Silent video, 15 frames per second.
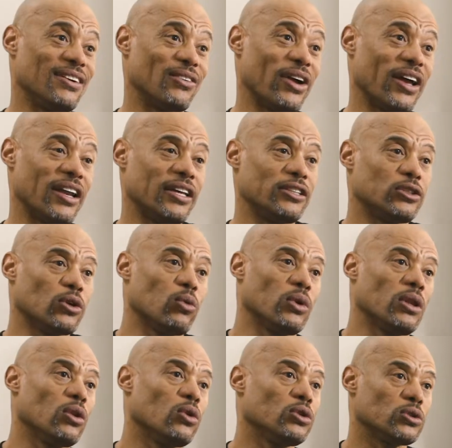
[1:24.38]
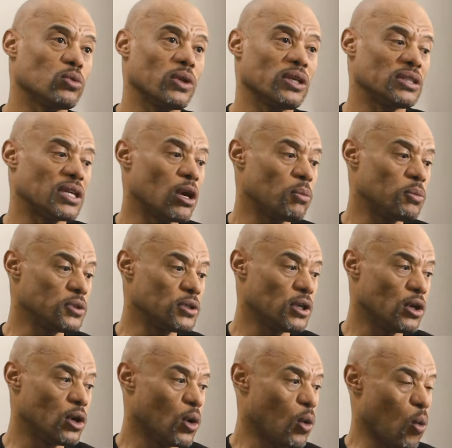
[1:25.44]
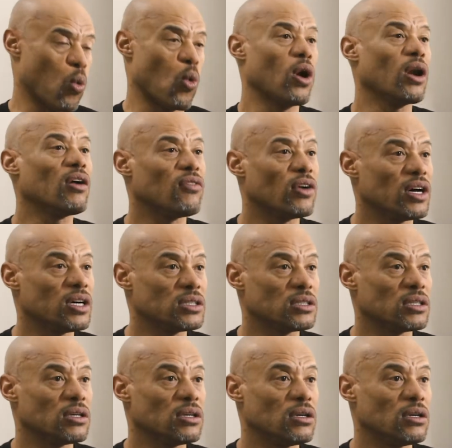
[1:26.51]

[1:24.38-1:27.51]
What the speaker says: right? And so when Luke's Wings helps one of us,